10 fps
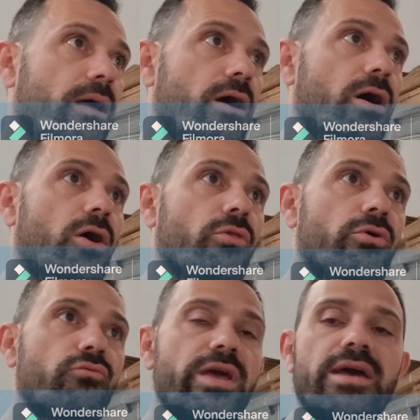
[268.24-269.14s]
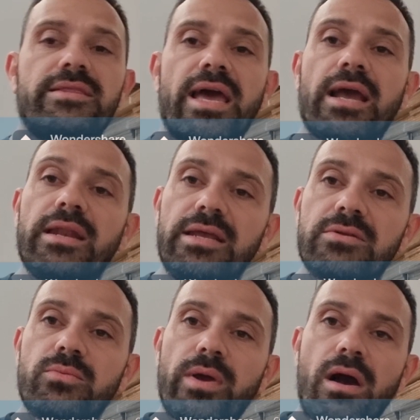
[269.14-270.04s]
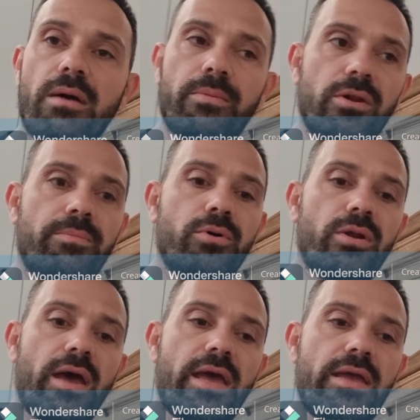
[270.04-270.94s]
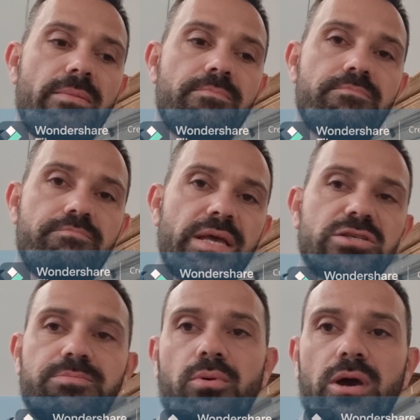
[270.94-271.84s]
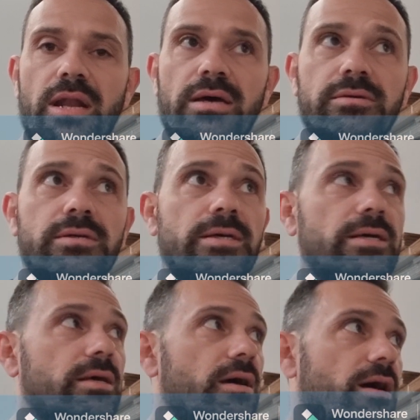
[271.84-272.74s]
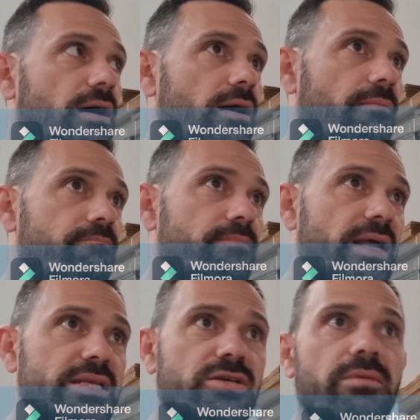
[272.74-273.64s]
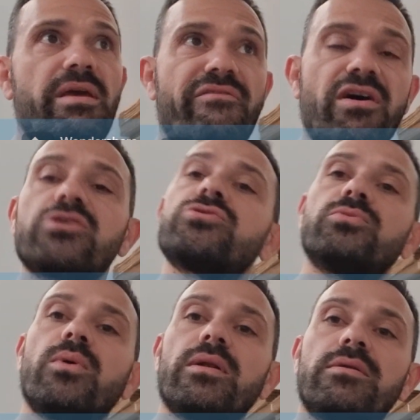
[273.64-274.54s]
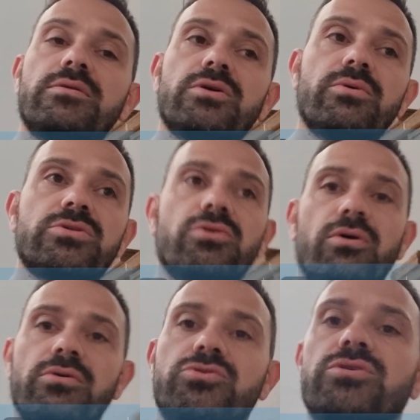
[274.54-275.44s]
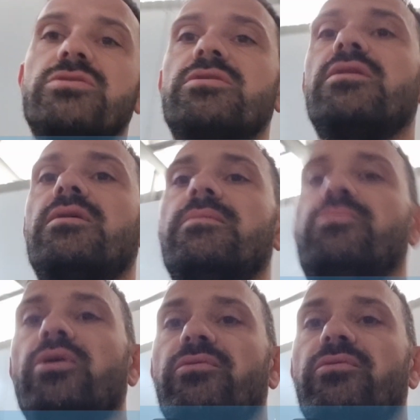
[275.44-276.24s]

On the rear deck lid, we are going to put a big spoiler, and it's going to be a functional one, so it's not just a boy